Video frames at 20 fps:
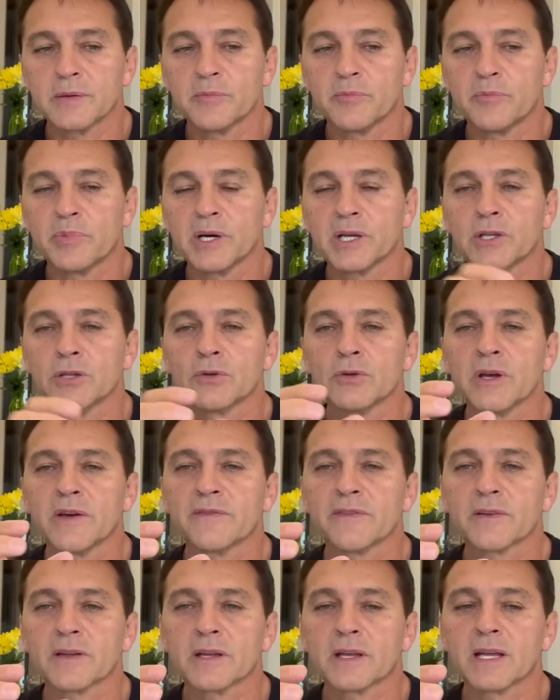but you
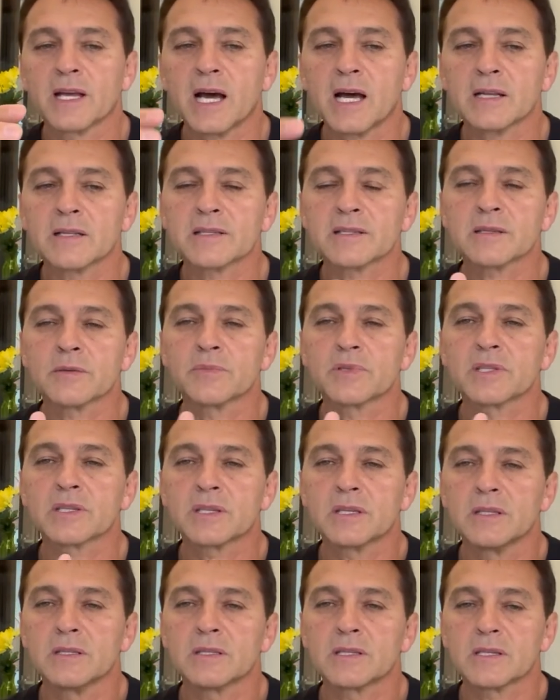have gotten some
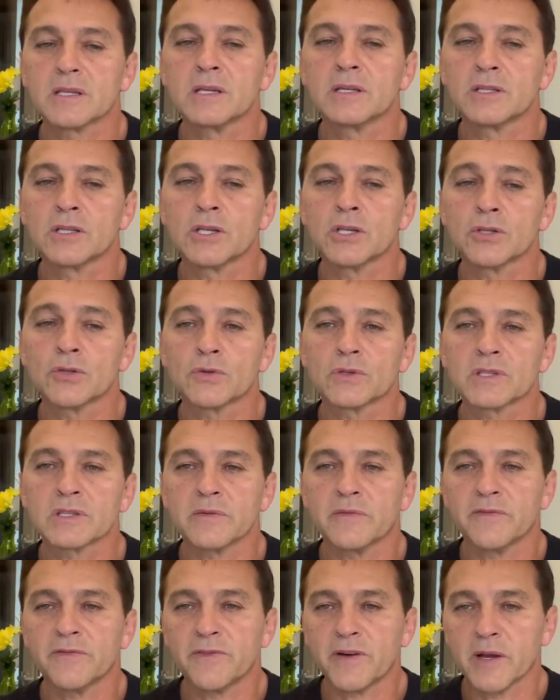skin tissue,
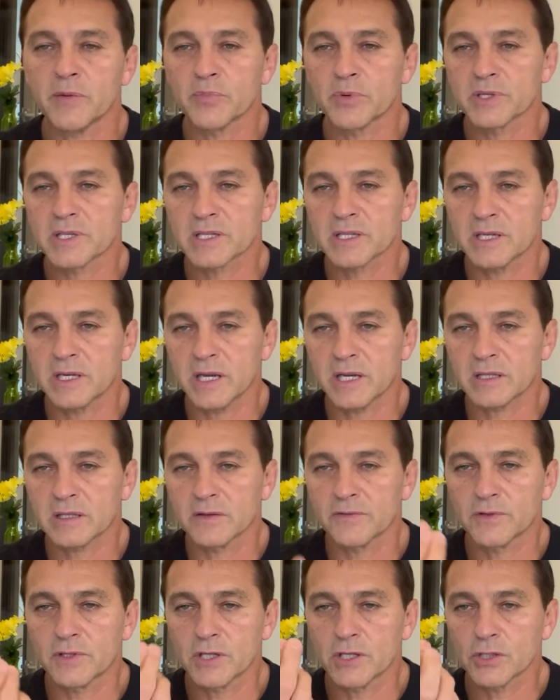some fibrous
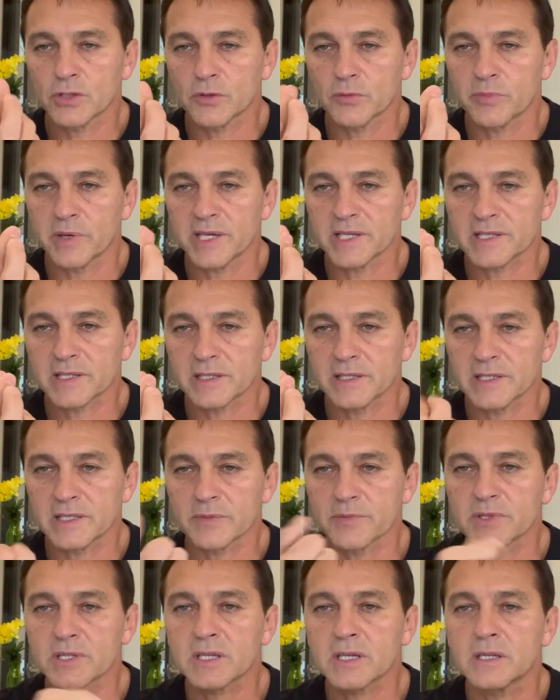connective tissue, basically
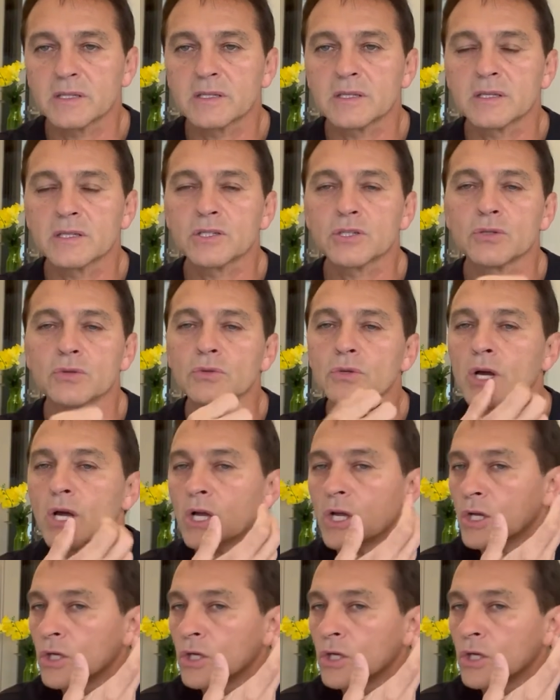some skin tissue,